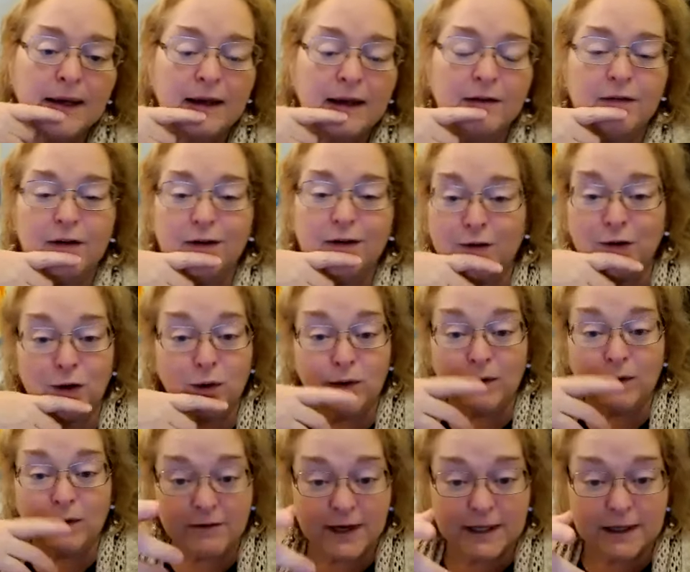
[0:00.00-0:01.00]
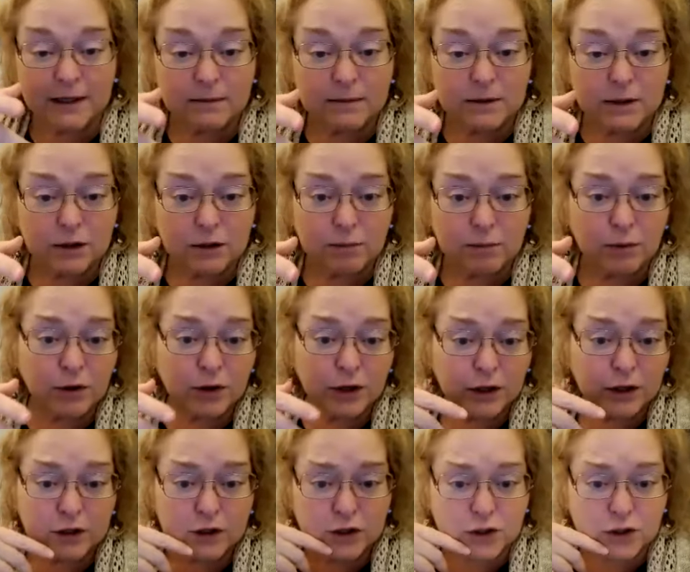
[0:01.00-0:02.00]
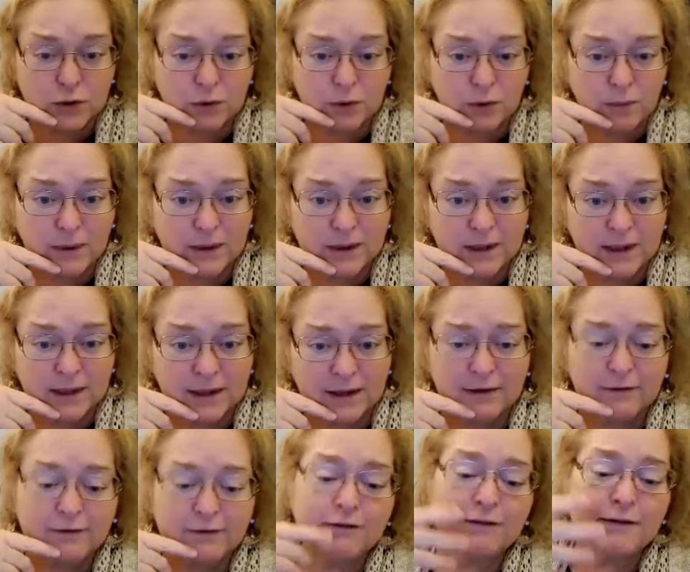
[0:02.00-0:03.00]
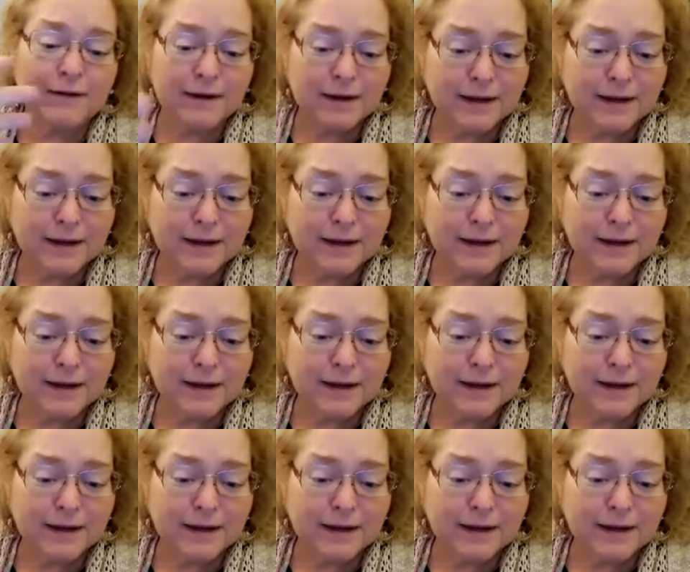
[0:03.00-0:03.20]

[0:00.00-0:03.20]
Even if you don't invite them to the party because you don't know where they live,